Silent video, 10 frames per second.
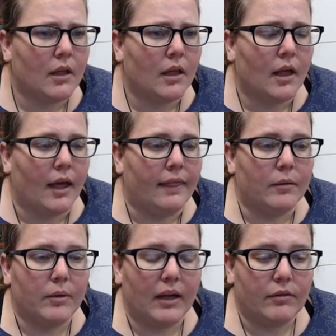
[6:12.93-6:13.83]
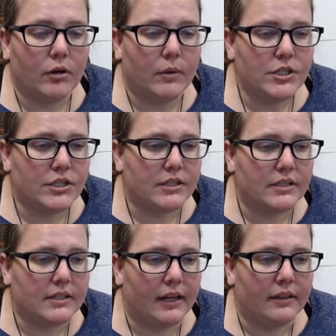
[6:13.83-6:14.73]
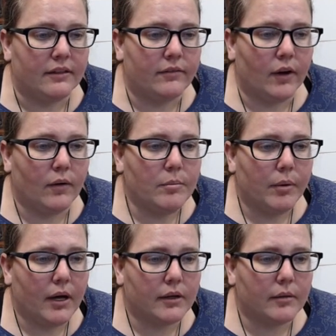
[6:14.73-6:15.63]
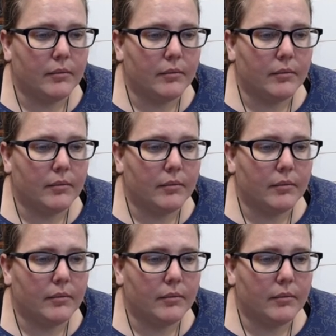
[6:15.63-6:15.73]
And then we have our questions, and at the very bottom,